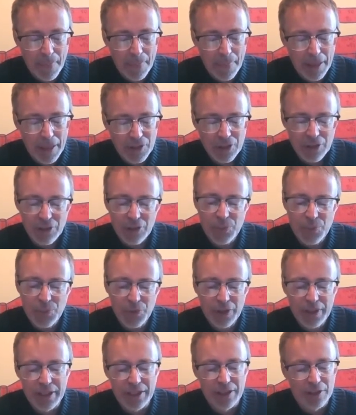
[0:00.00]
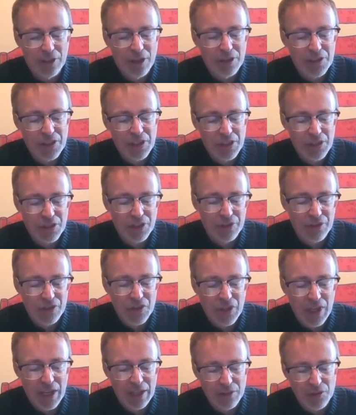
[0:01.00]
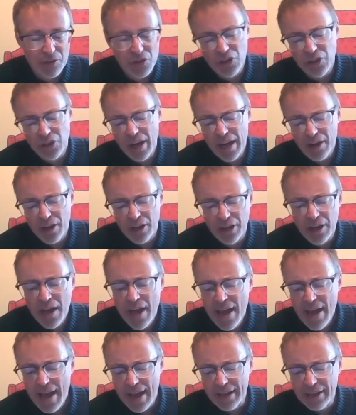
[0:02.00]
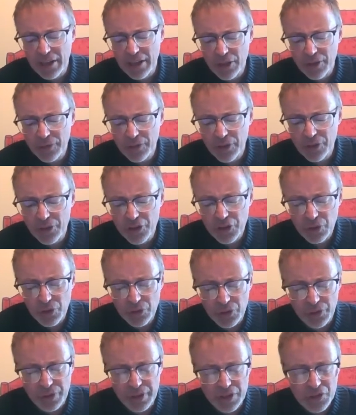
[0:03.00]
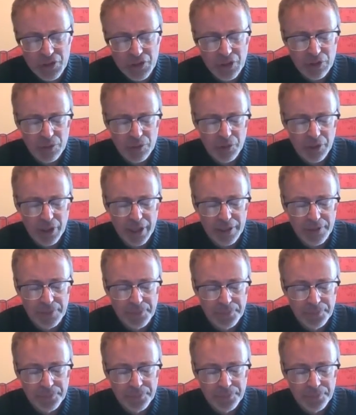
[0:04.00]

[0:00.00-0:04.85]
She looks pretty in a long t-shirt and sandals, her hair hanging over her shoulder in a single braid.